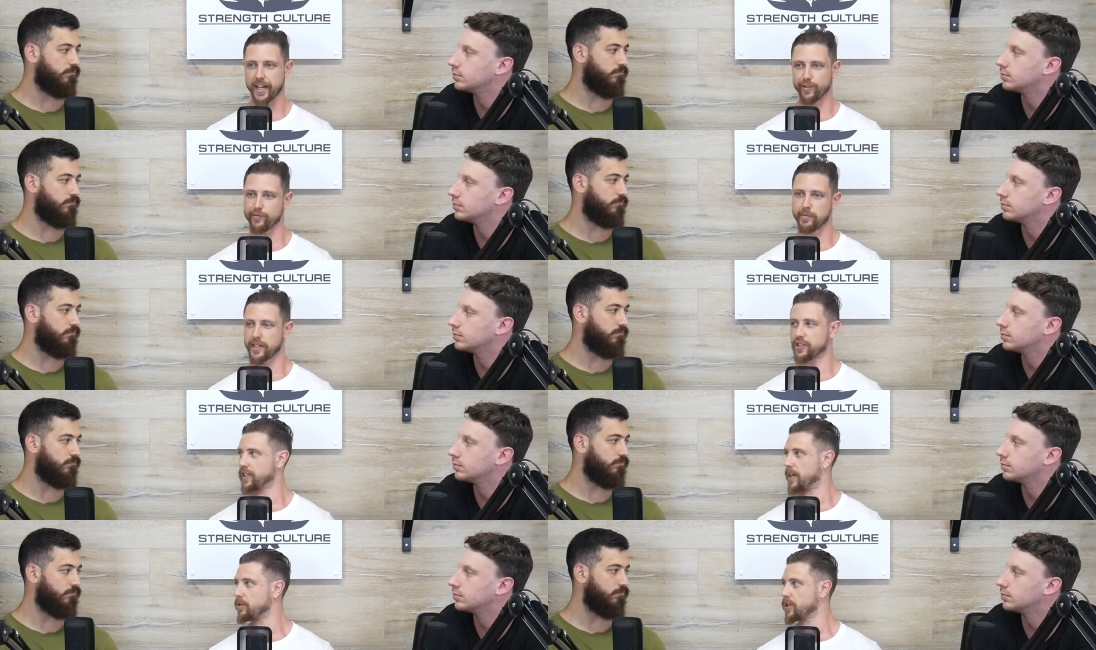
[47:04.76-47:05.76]
Speaker 1: out of punishing
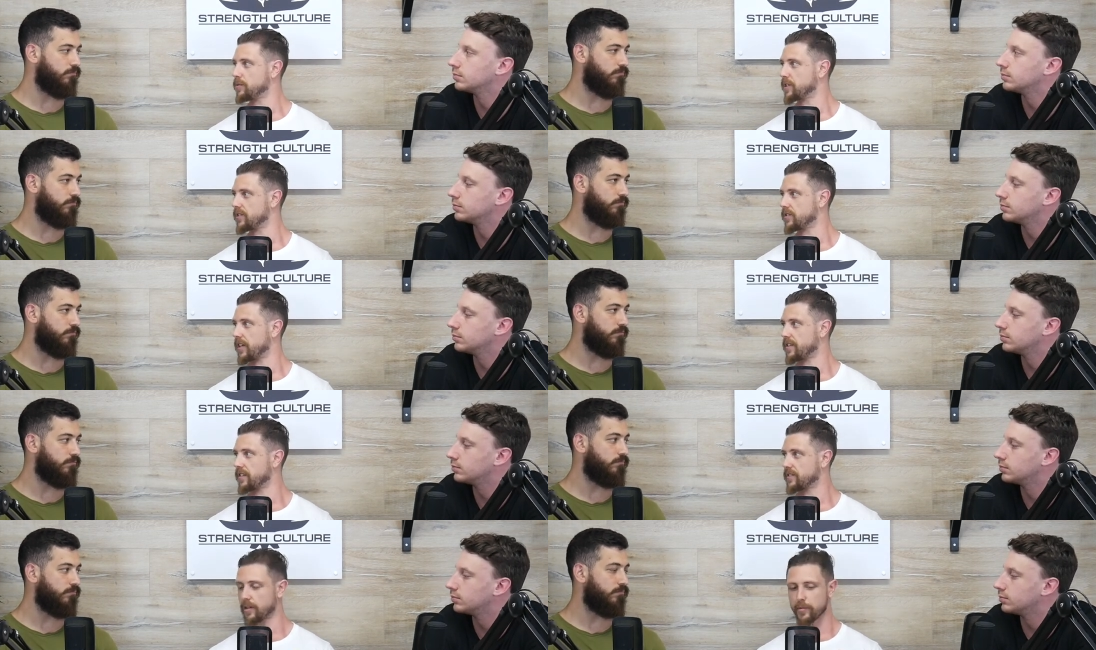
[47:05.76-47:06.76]
our body because I think
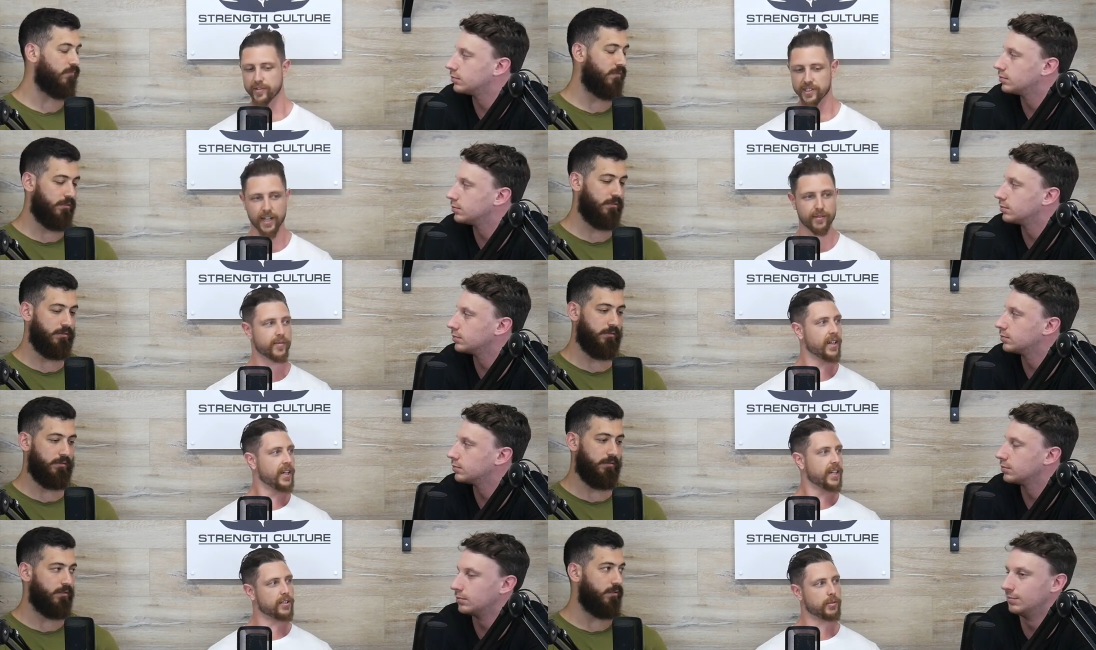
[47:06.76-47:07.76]
some of us have
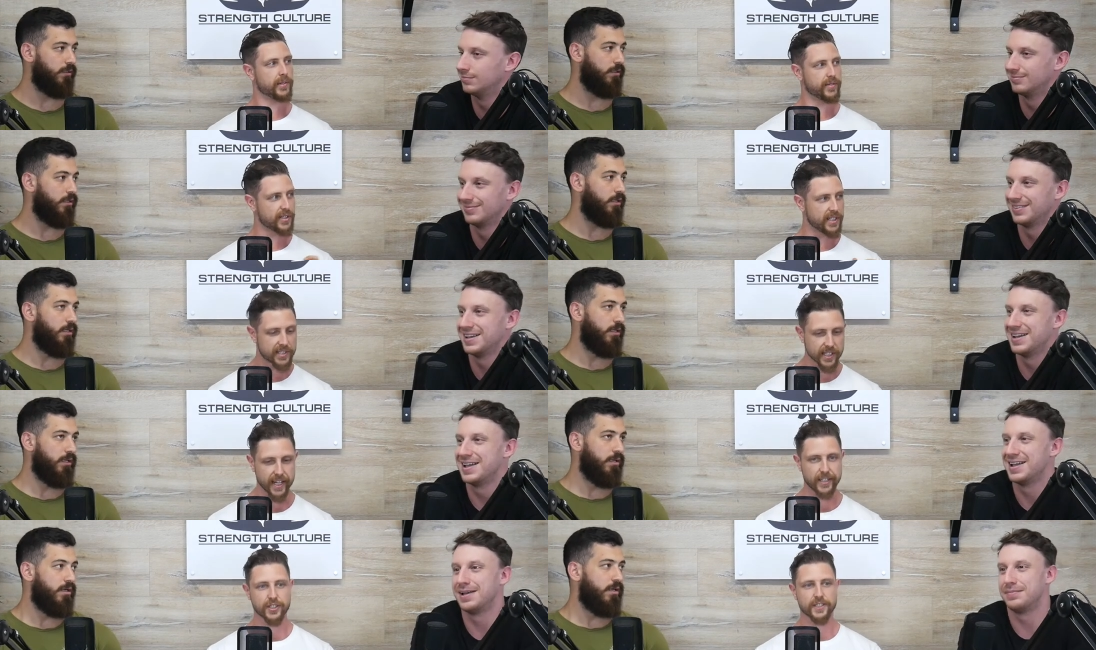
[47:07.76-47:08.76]
a little bit of a sadistic
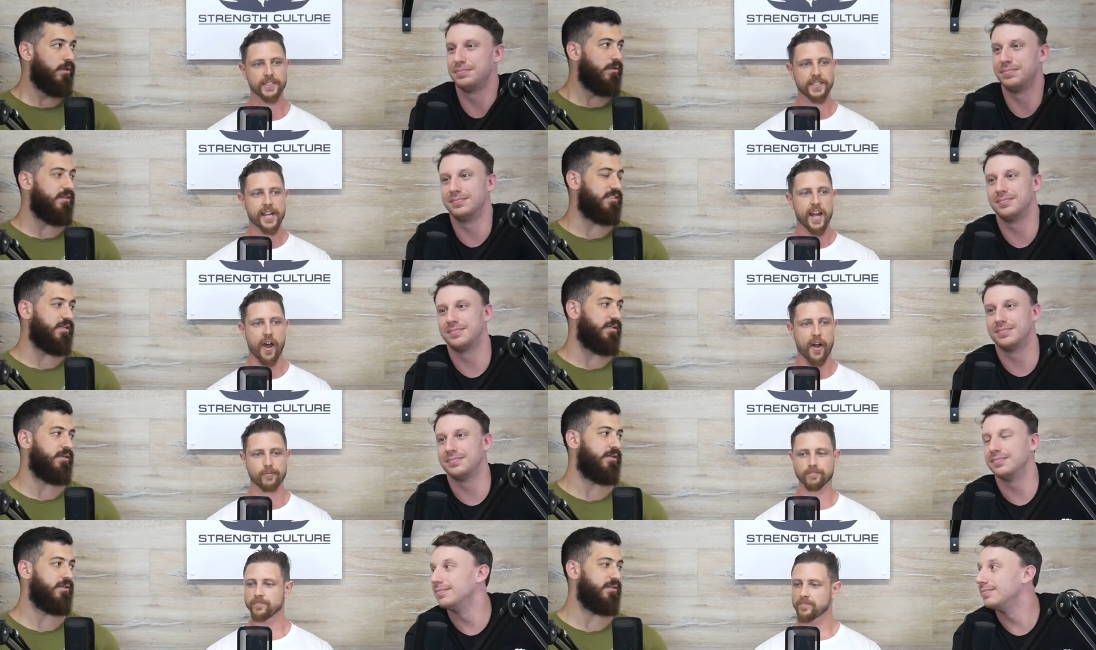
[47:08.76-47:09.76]
nature. There's a um,
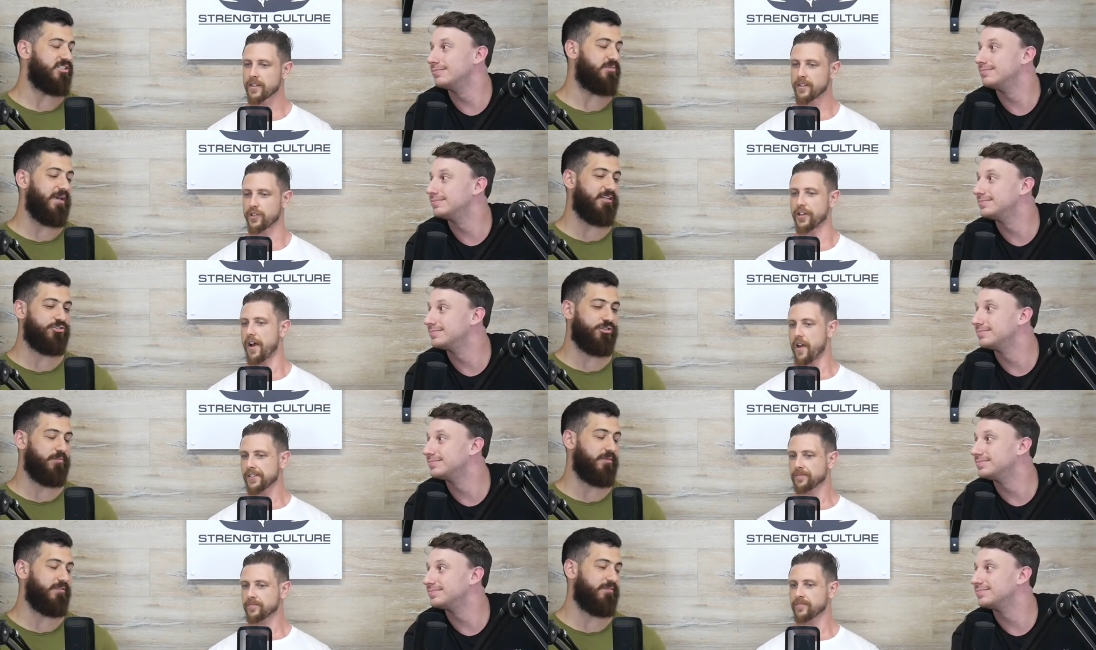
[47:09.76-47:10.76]
the spectrum
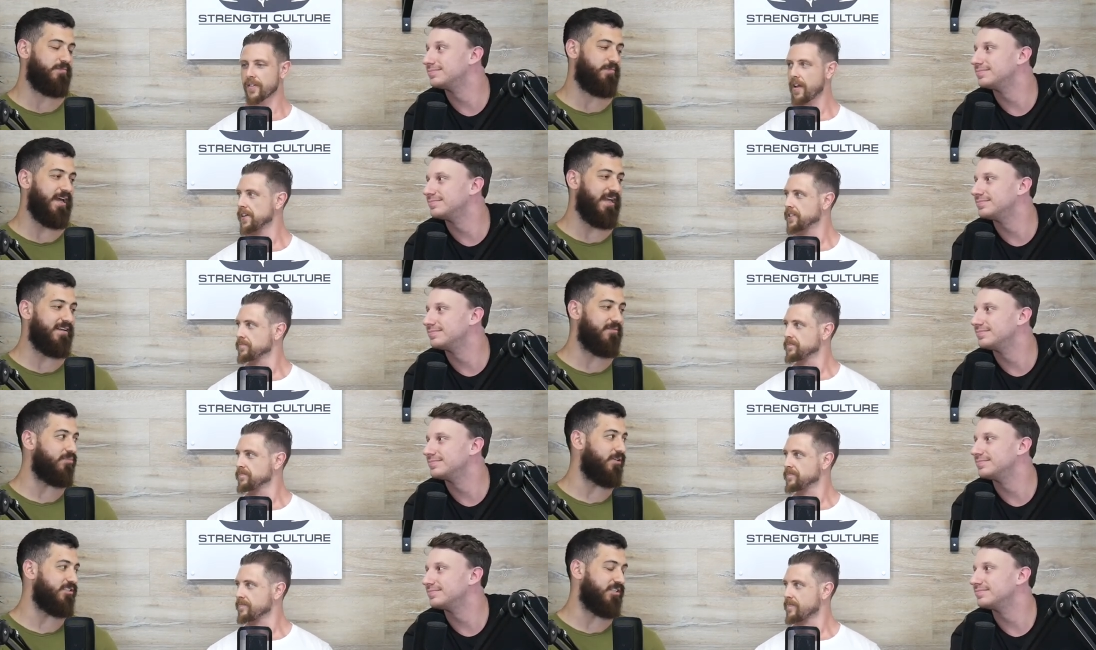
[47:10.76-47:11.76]
Speaker 2: so yeah. of pain and
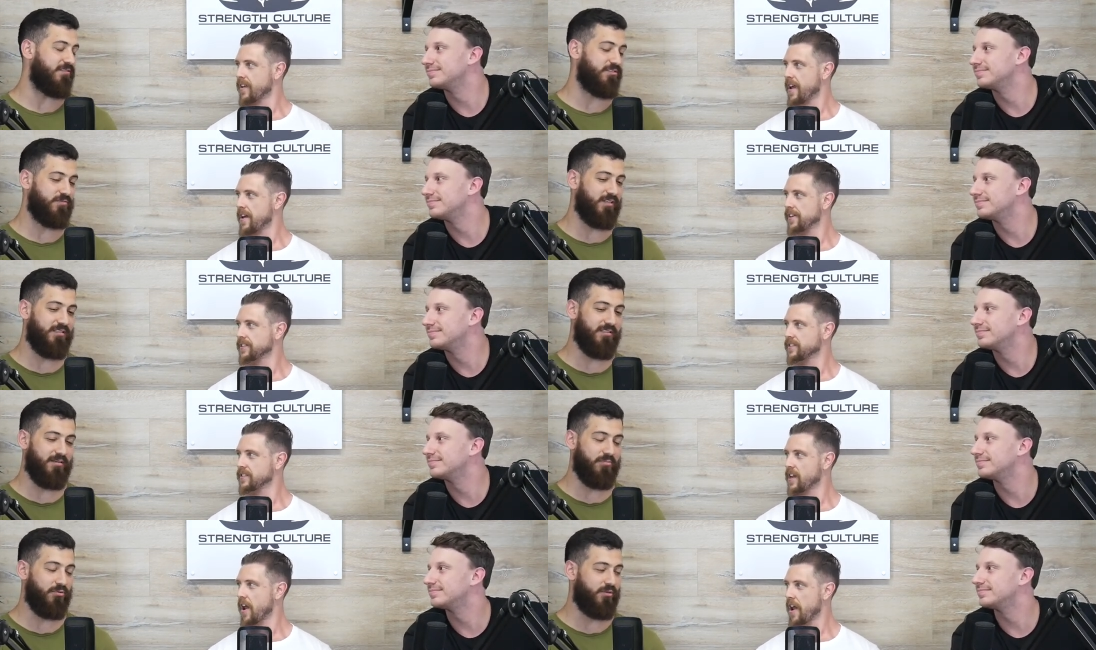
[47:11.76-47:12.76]
pleasure. I just read a
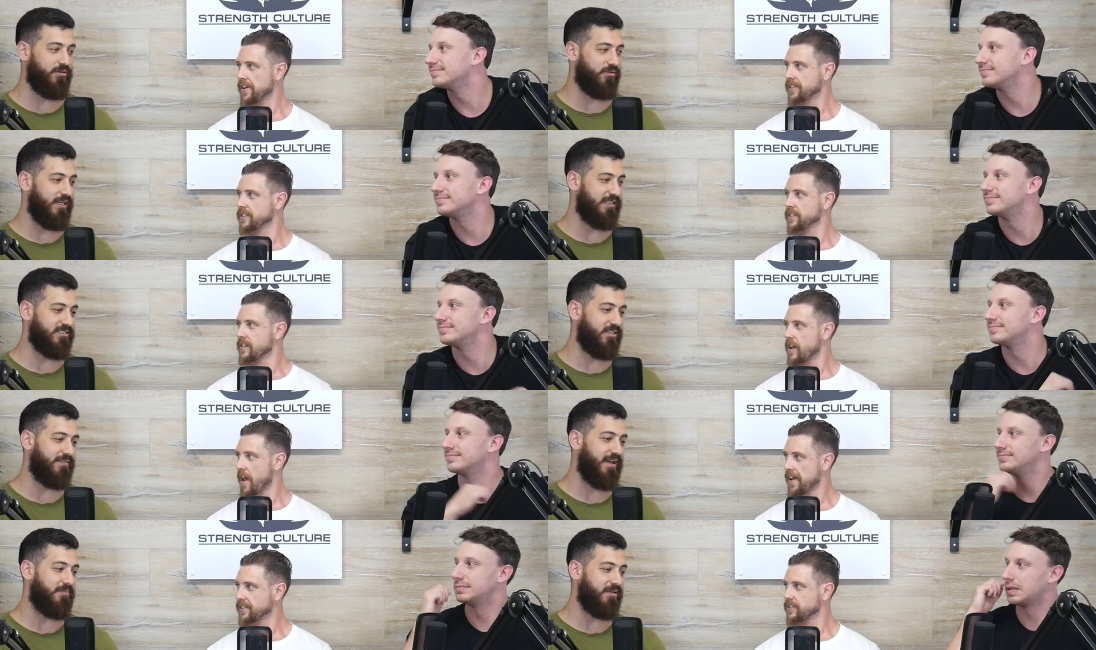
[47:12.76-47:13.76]
book called The Other Side of
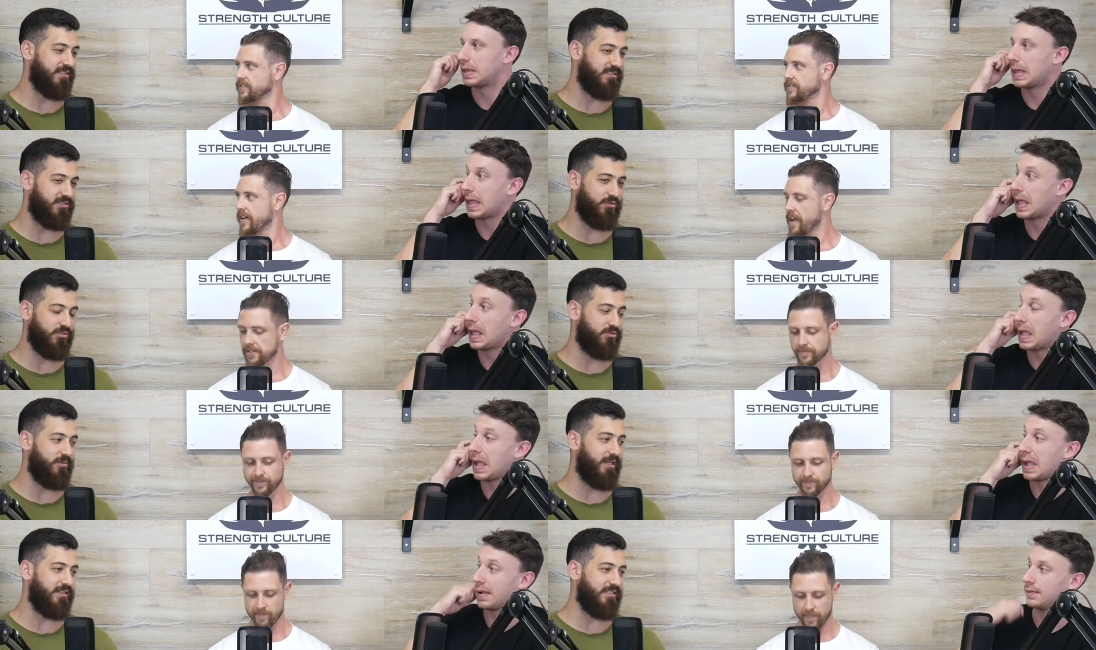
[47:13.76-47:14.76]
Happiness that talks all
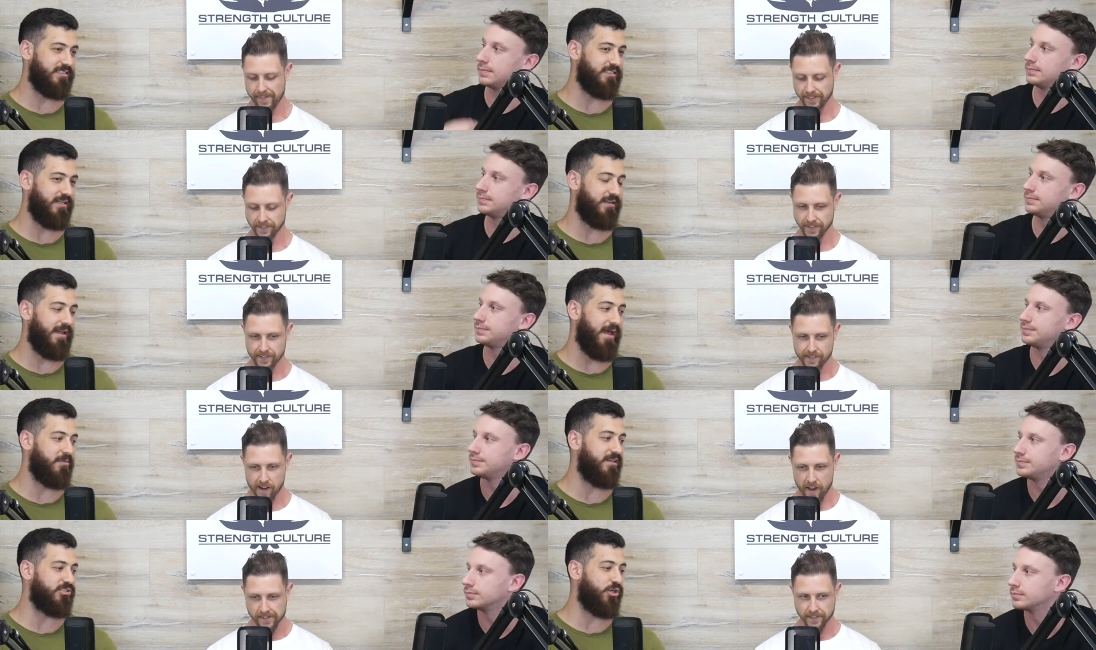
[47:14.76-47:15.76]
about this and that
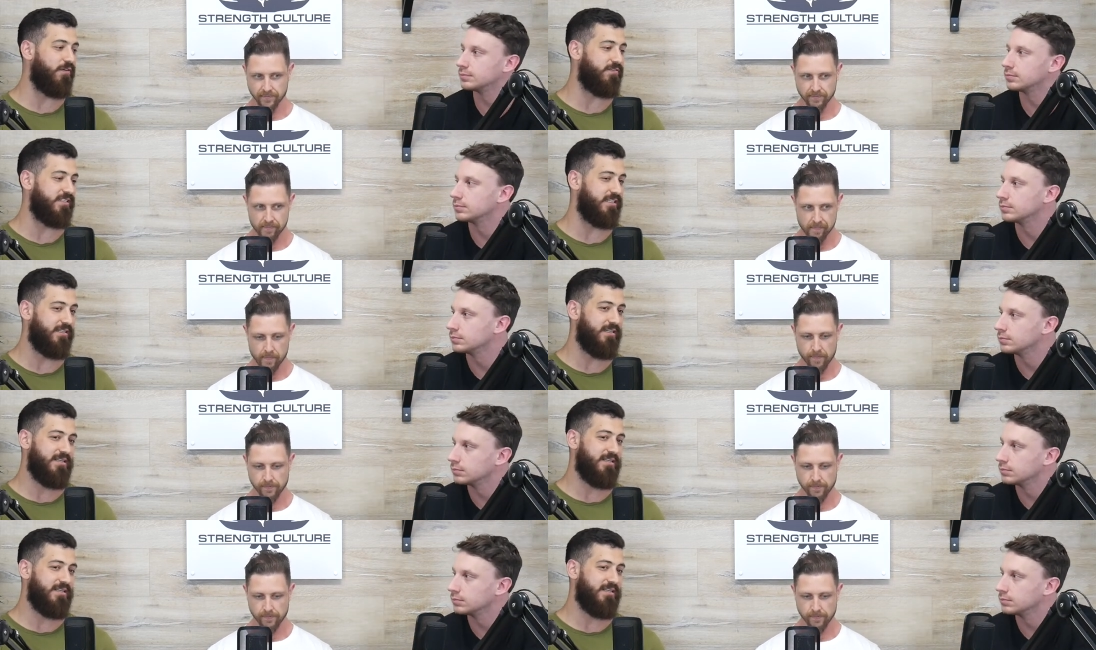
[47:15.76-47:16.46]
happiness often